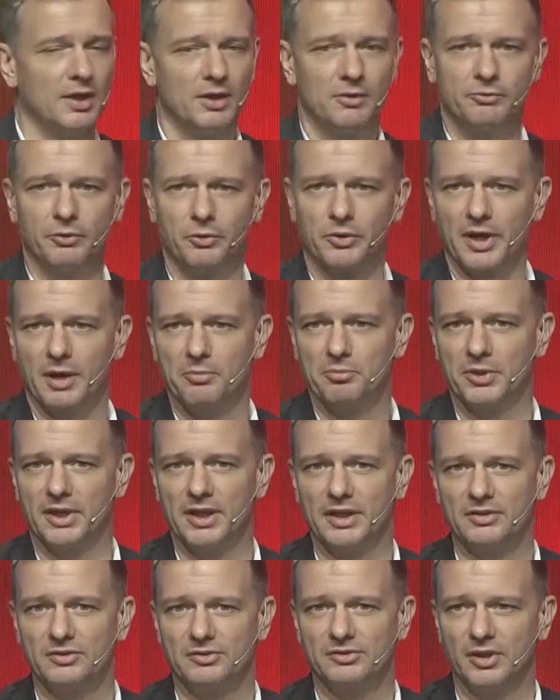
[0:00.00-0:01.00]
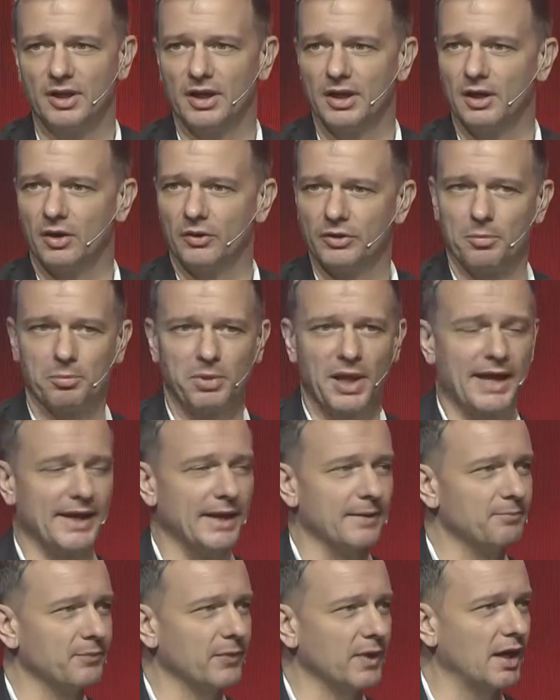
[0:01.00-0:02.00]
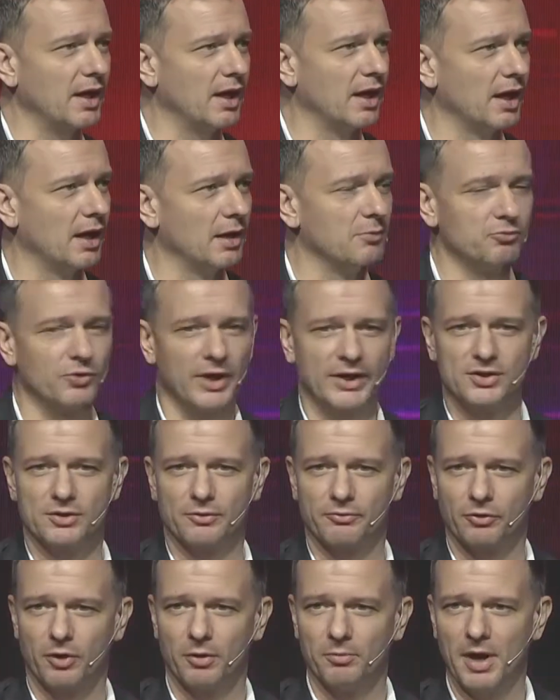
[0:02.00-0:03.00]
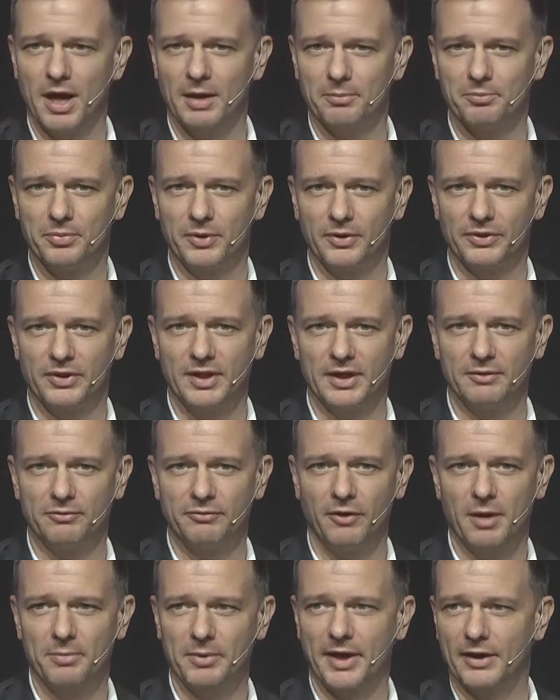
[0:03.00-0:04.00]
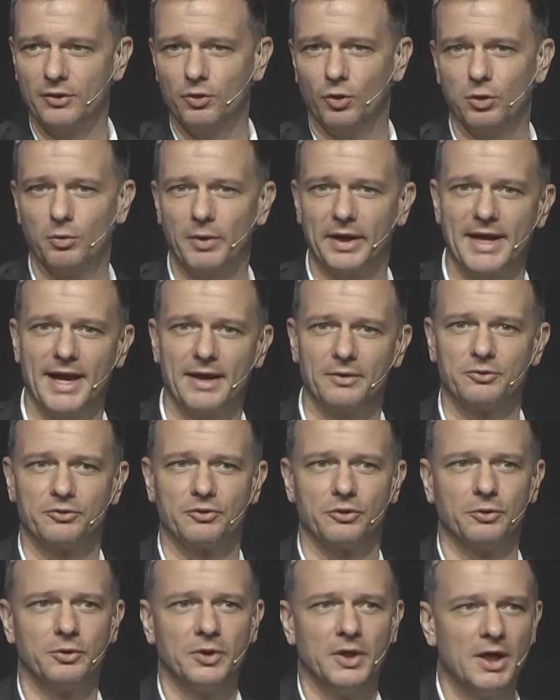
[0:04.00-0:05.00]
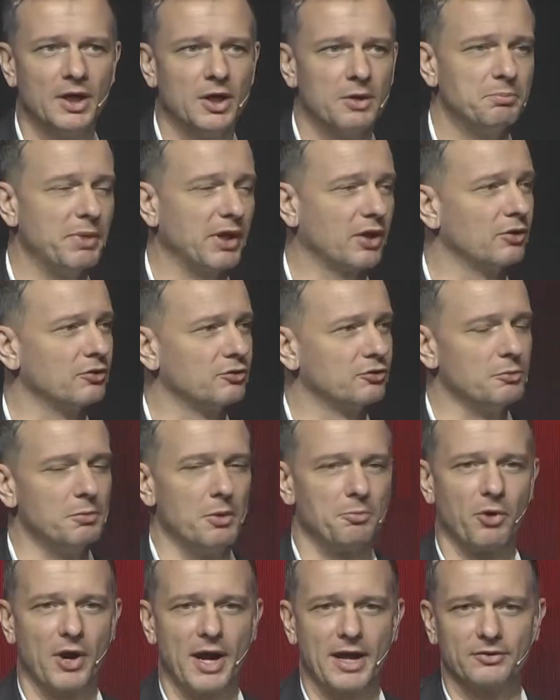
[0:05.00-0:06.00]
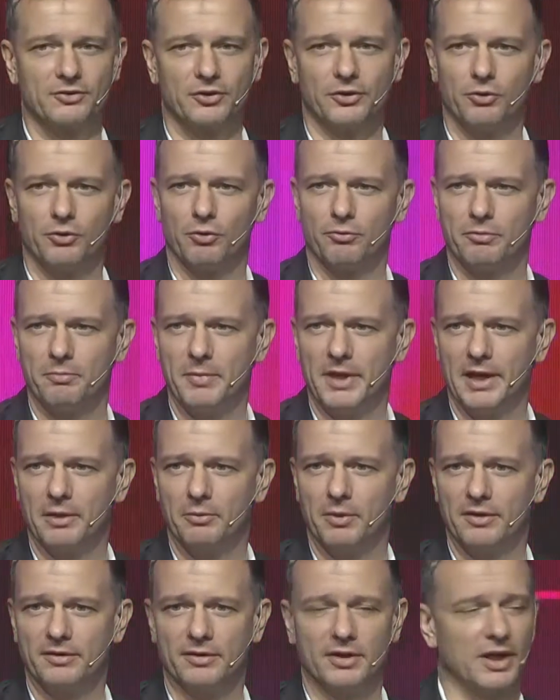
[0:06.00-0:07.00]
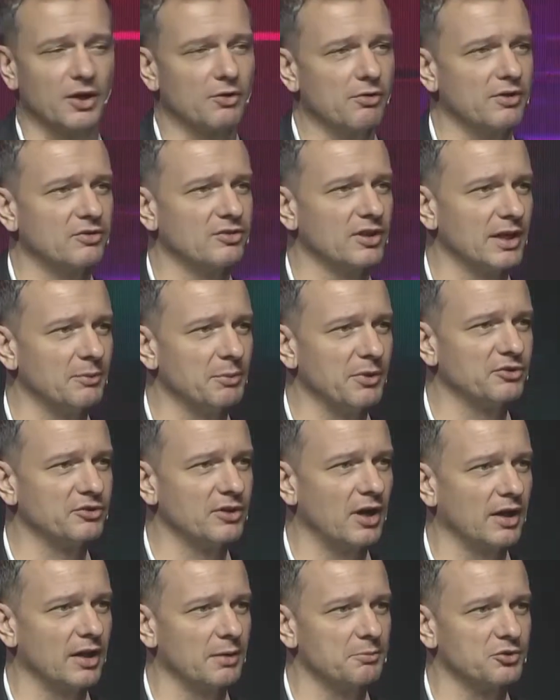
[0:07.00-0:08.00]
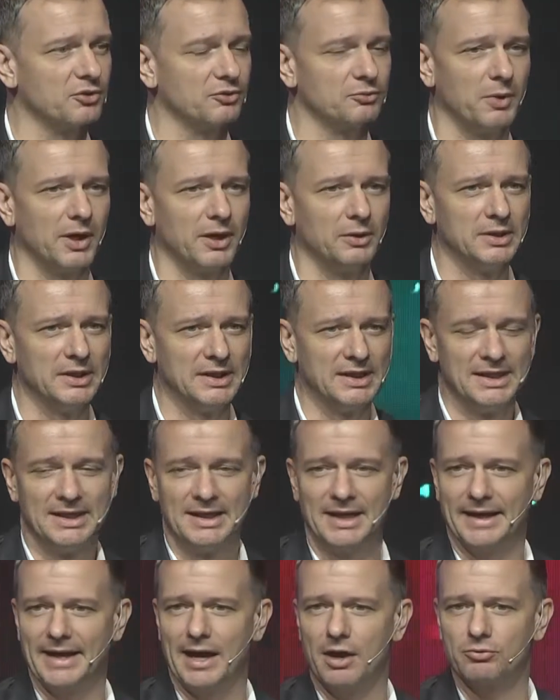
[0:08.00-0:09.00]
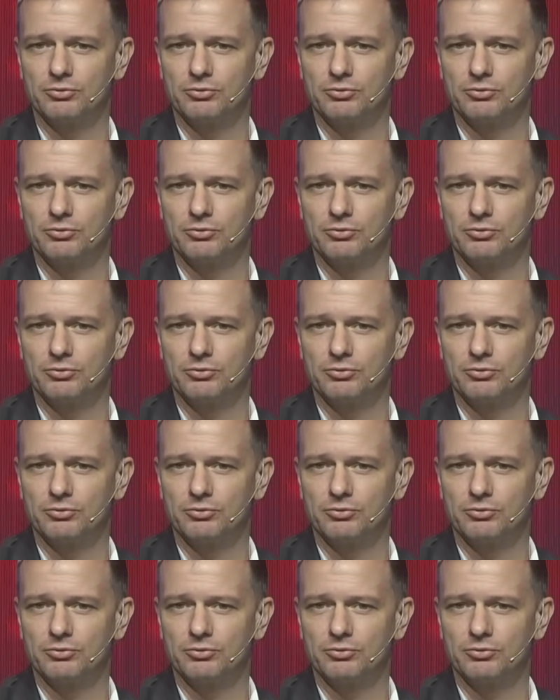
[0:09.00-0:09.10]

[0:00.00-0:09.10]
food companies on the planet, ranging from up at the farm gate all the way down to big consumer brands that familiar with, and increasingly with startups as well. And our